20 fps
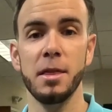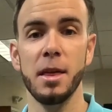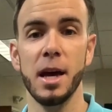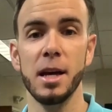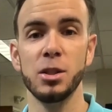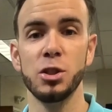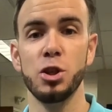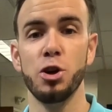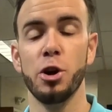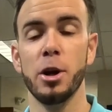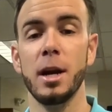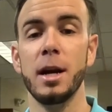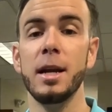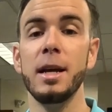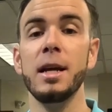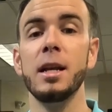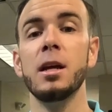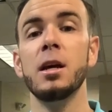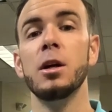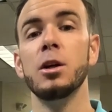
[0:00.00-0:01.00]
test, you're going to
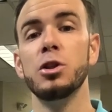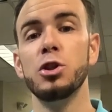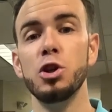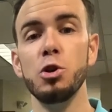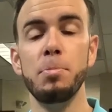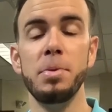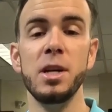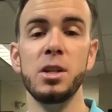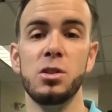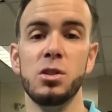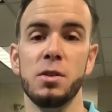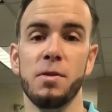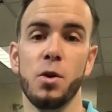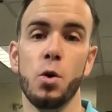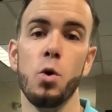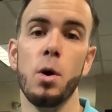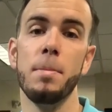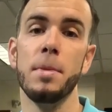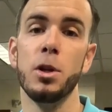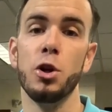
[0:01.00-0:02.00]
need two pieces of
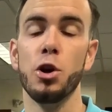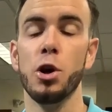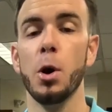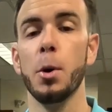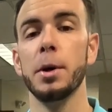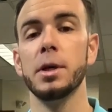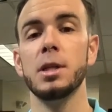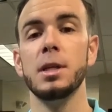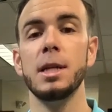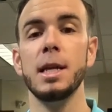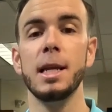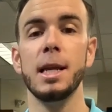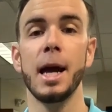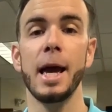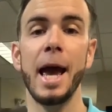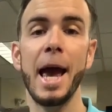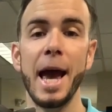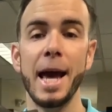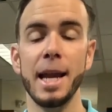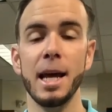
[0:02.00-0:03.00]
equipment. You're going to need a
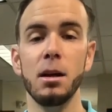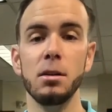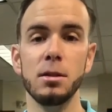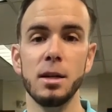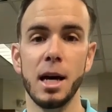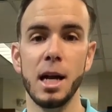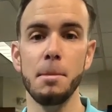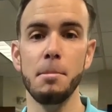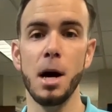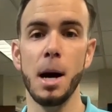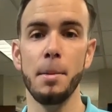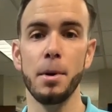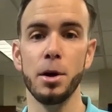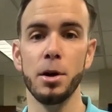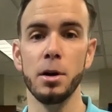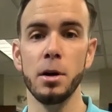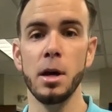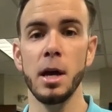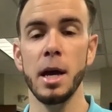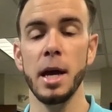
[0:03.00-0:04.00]
handheld
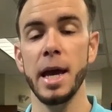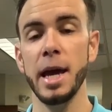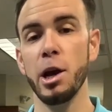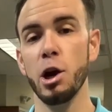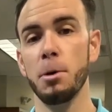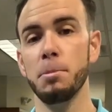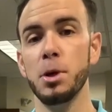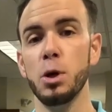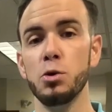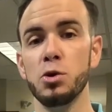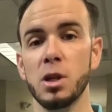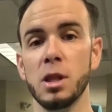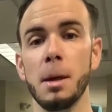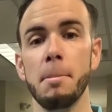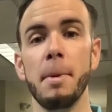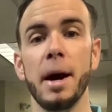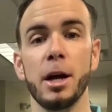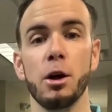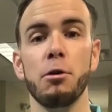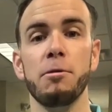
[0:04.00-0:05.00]
dynamometer. Here I'm using the
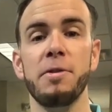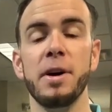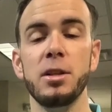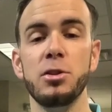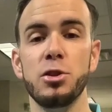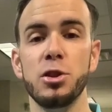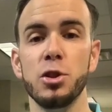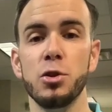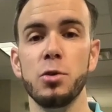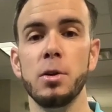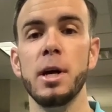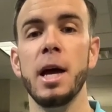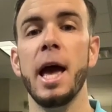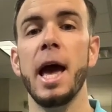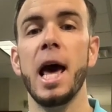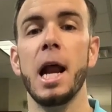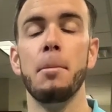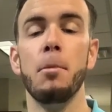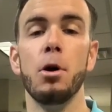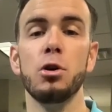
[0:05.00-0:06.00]
MicroFet 2, and
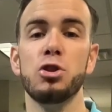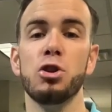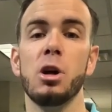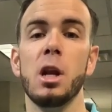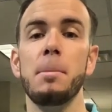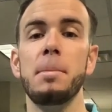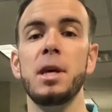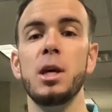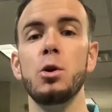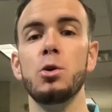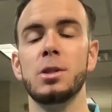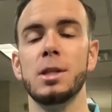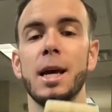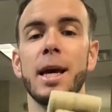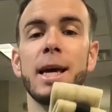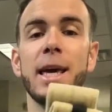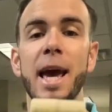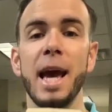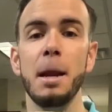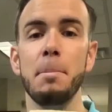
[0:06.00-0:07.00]
I'm also going to be using a
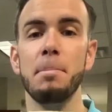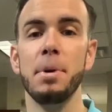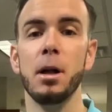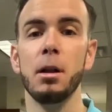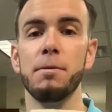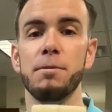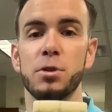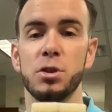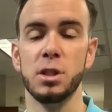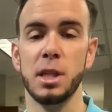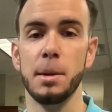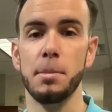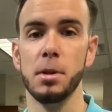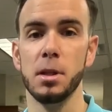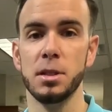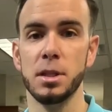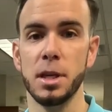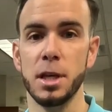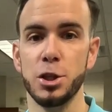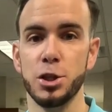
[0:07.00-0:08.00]
gait belt for
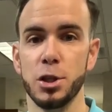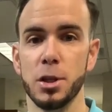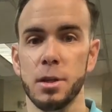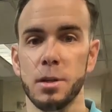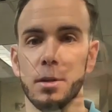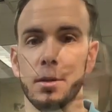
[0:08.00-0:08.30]
stabilization.